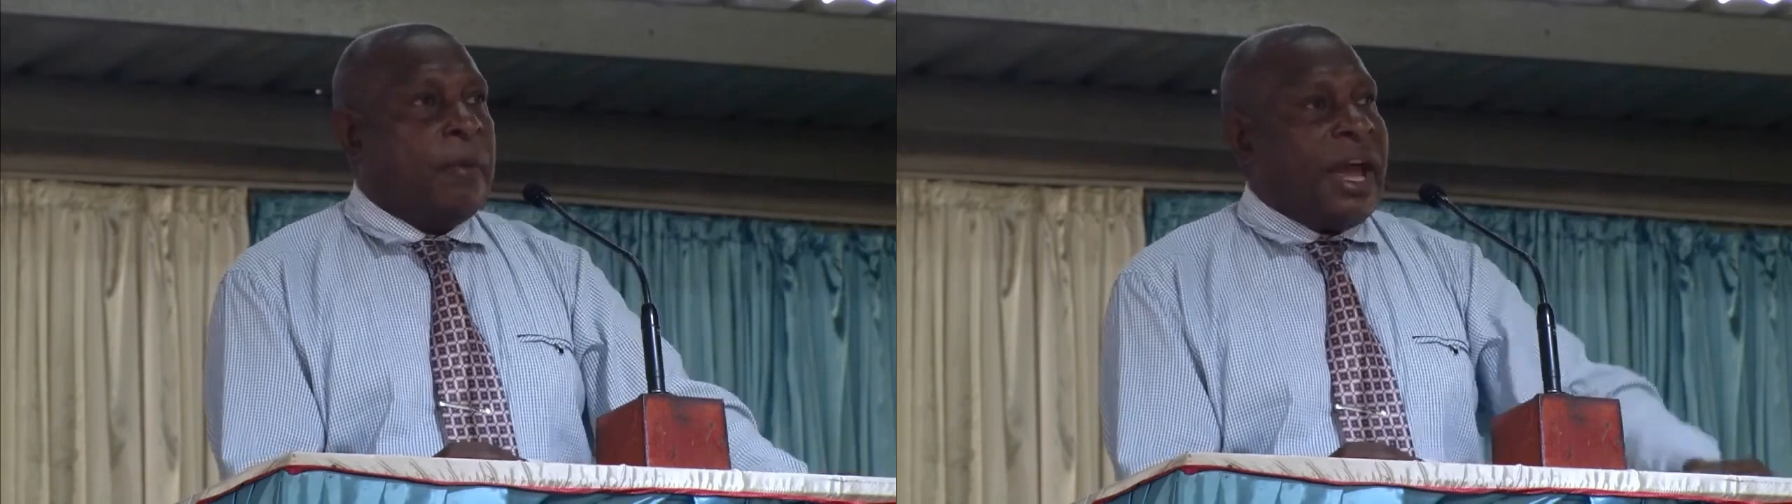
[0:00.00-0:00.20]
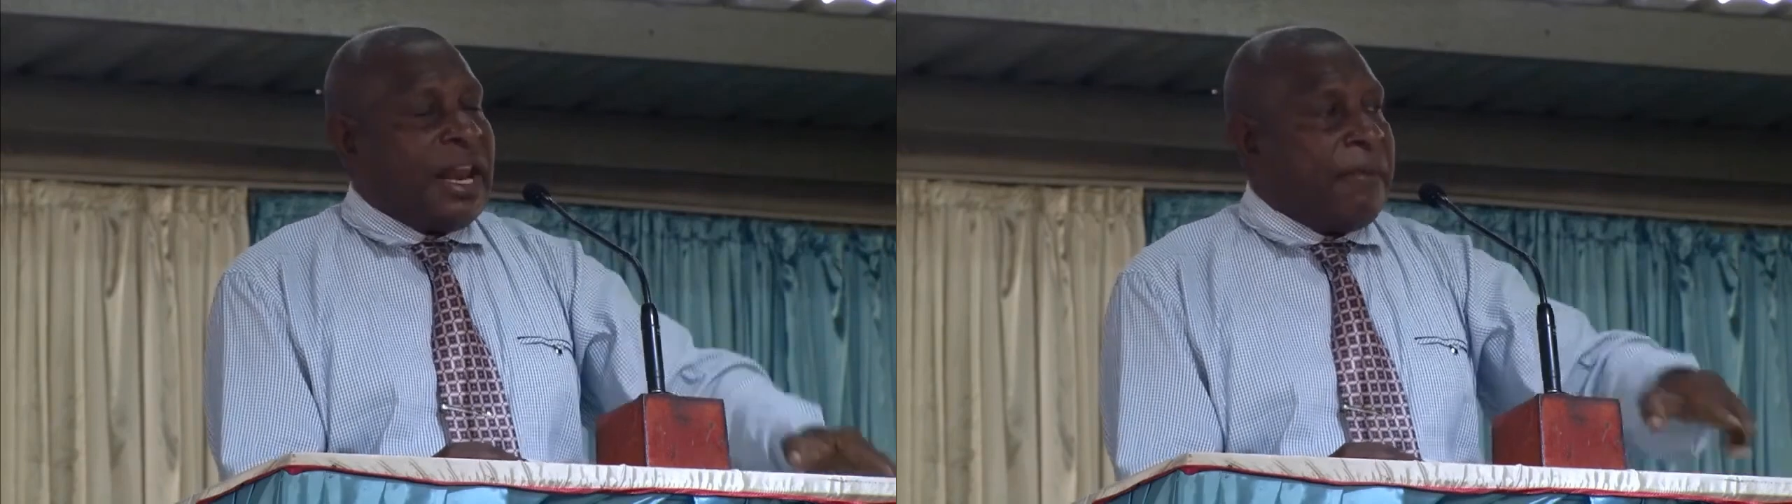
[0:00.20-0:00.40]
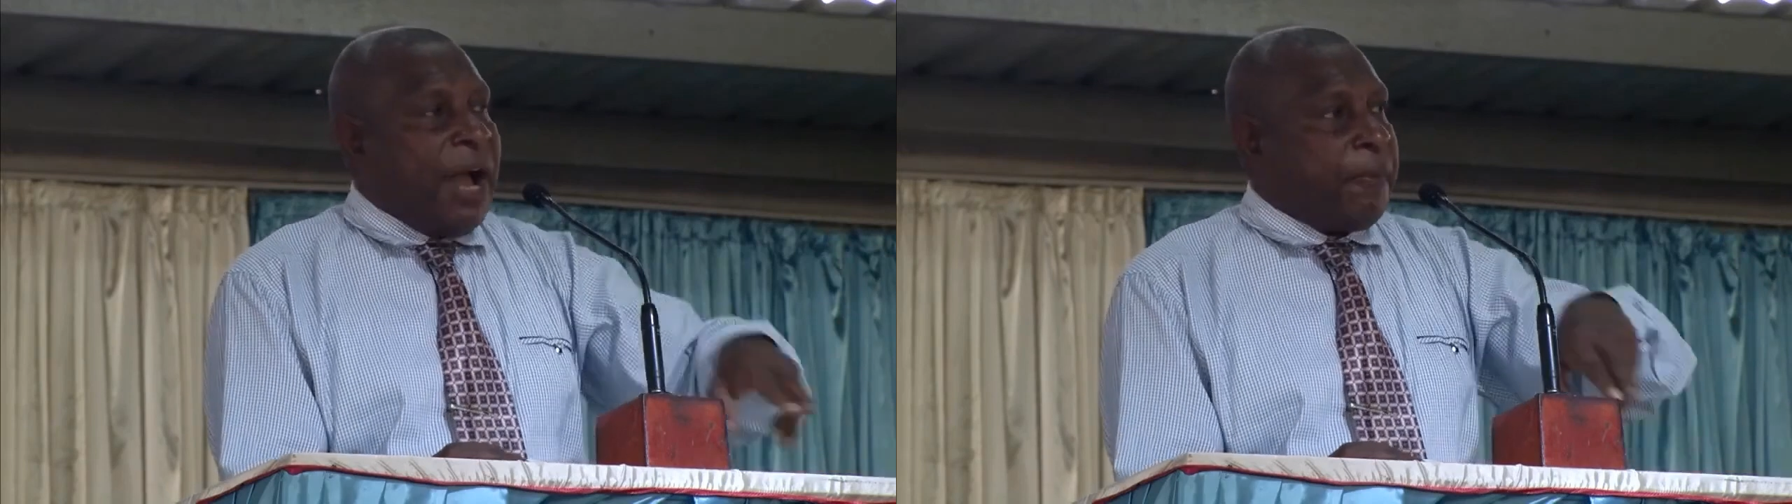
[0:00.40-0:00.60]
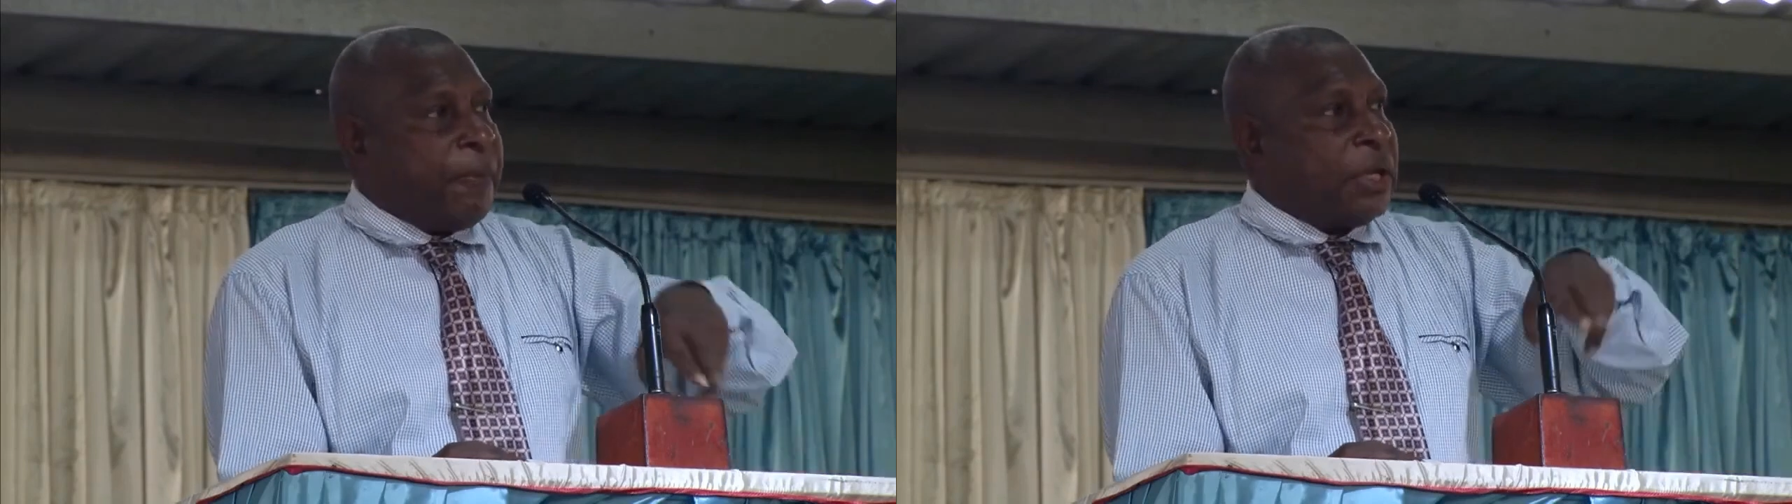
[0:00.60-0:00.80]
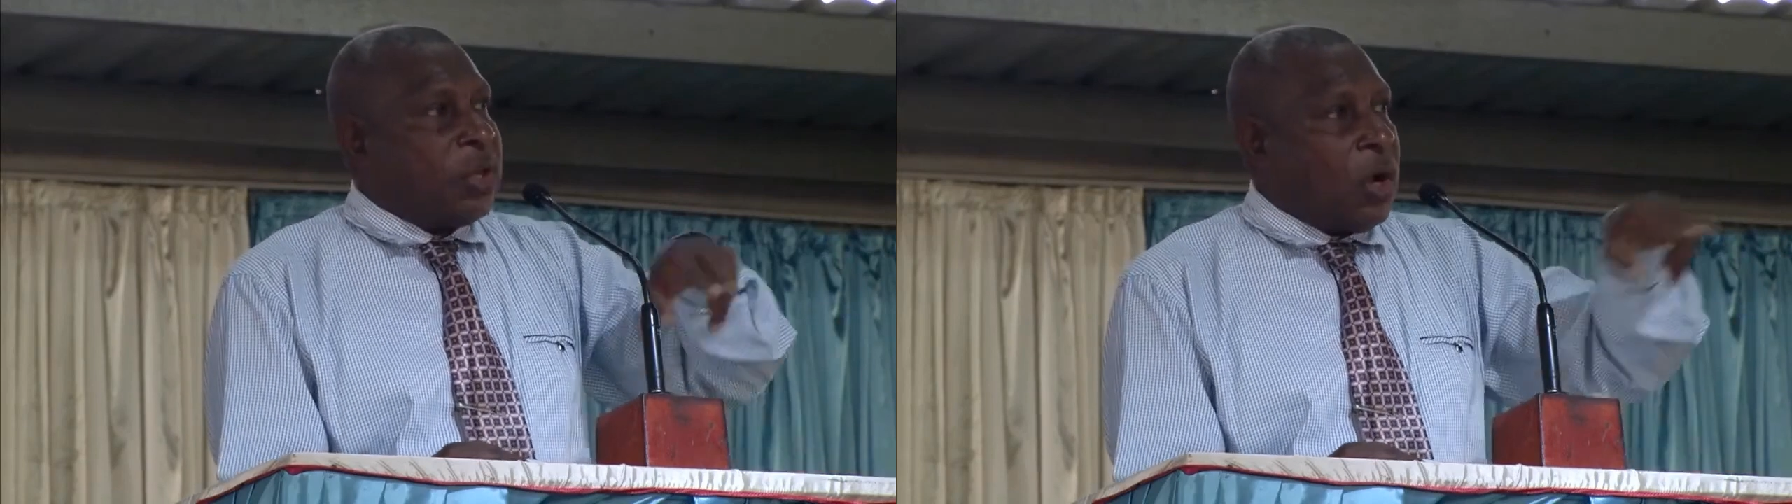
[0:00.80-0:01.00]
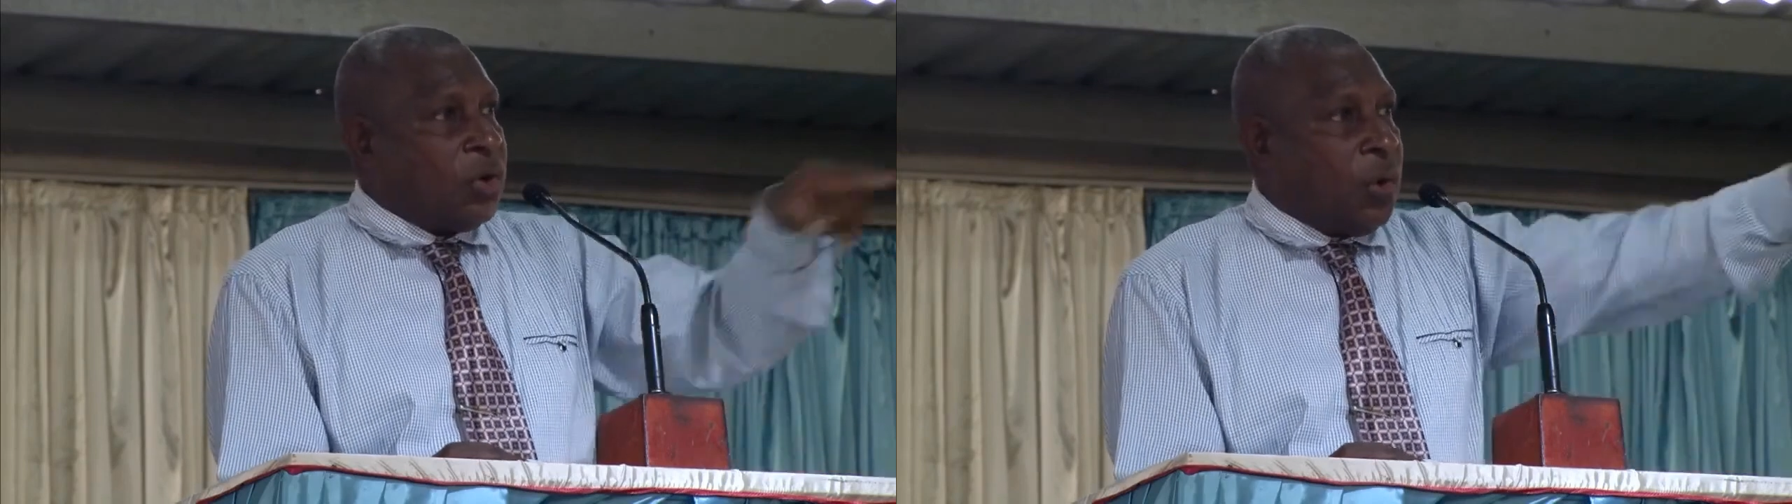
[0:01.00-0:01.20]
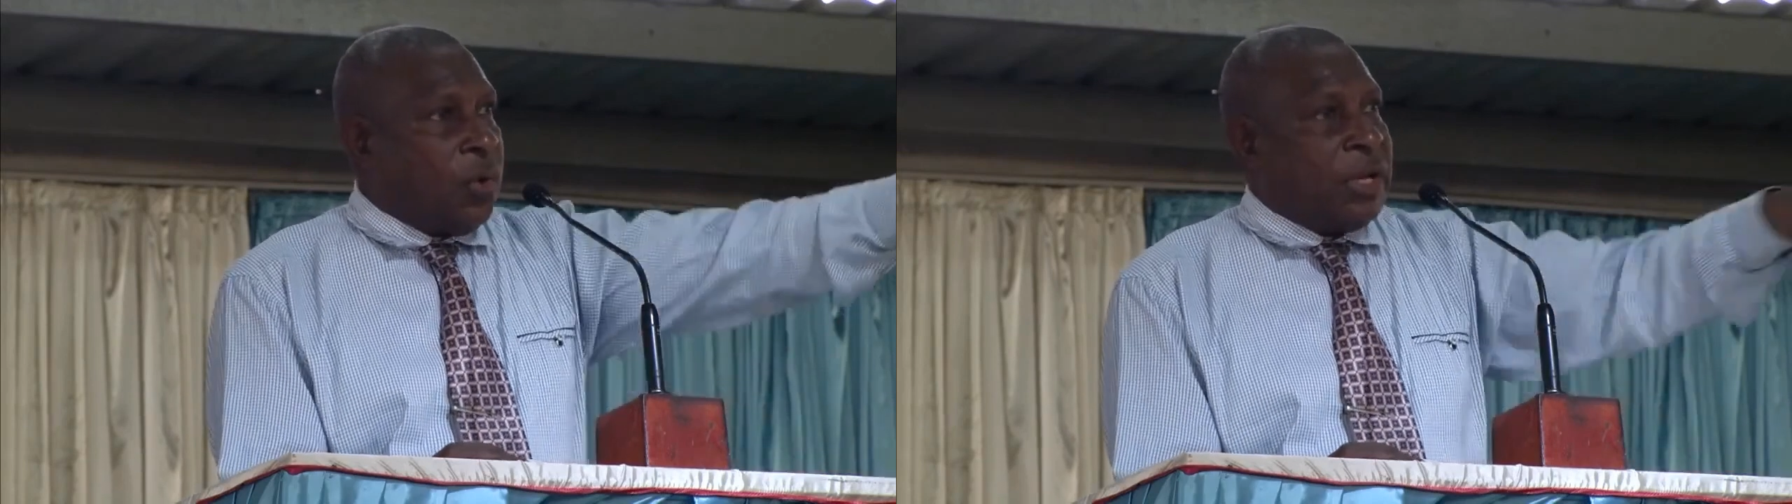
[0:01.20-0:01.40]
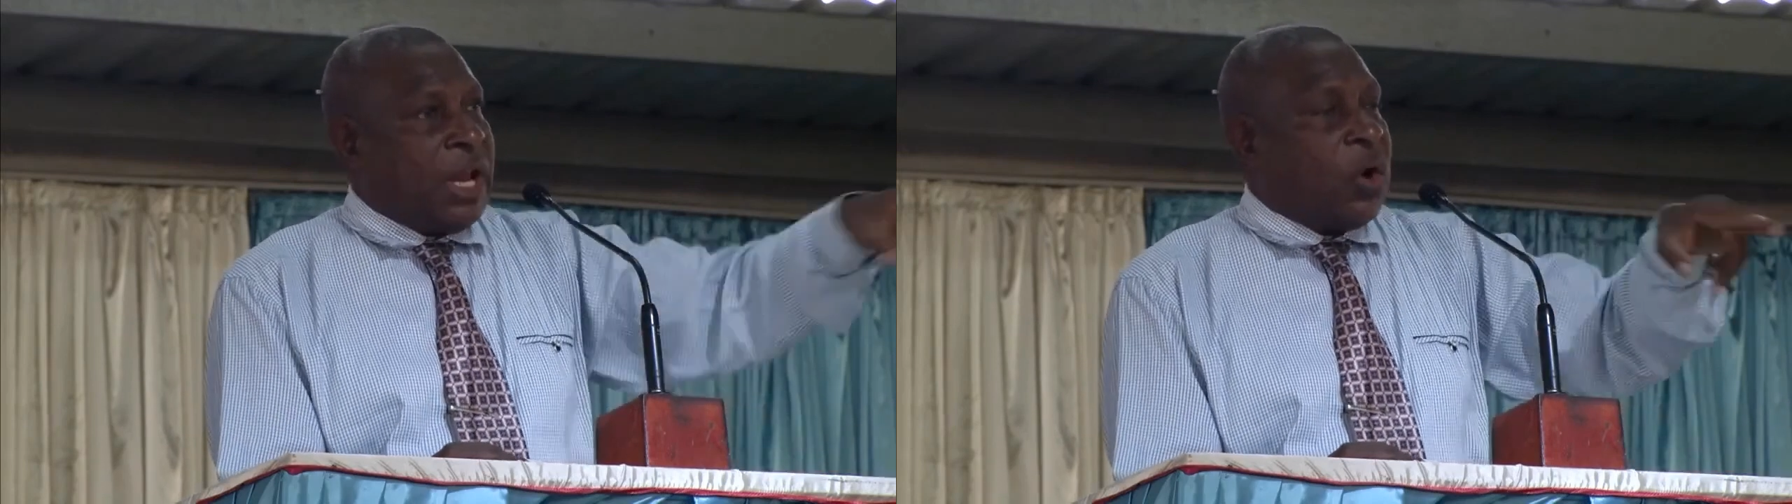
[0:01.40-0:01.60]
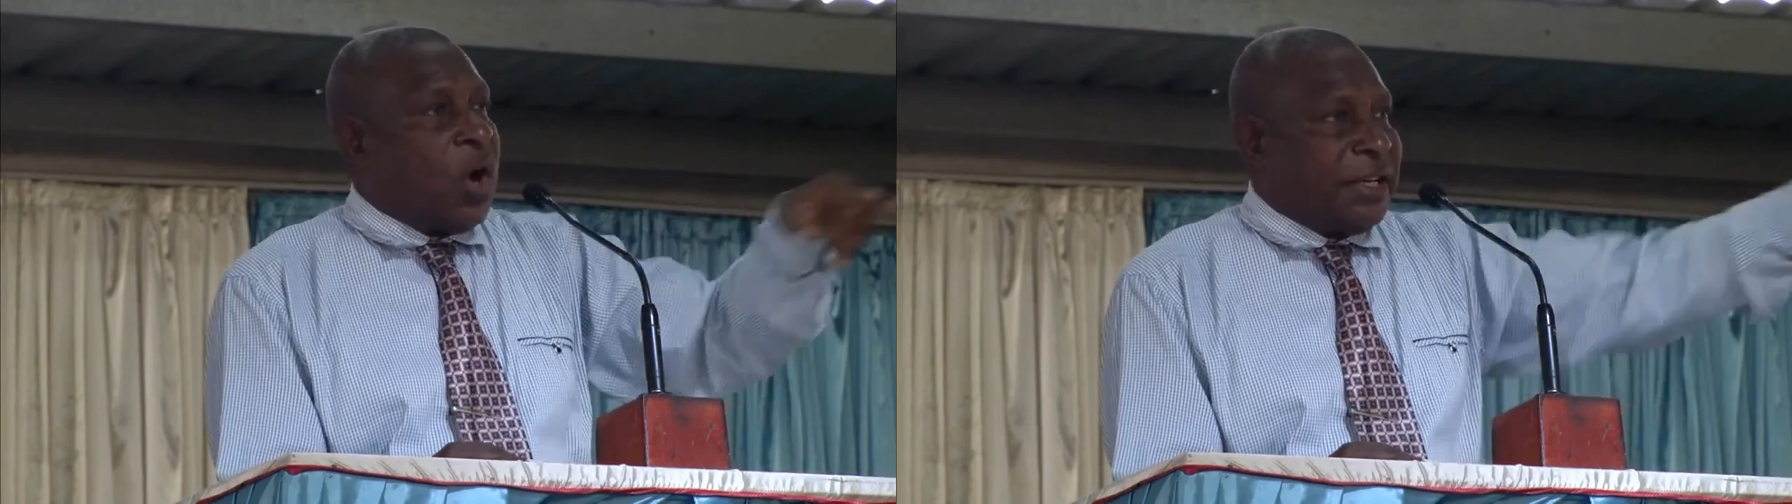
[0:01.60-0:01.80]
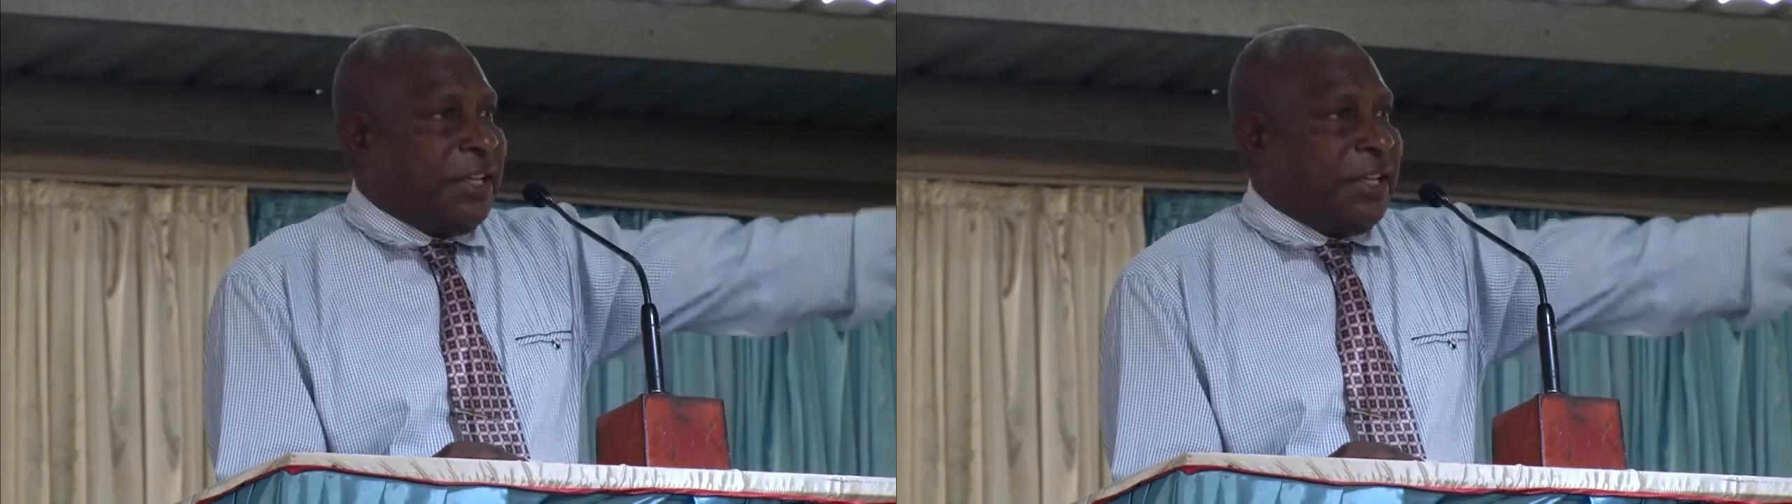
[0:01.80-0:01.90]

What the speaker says: When I'm up, we're talk no good, na God,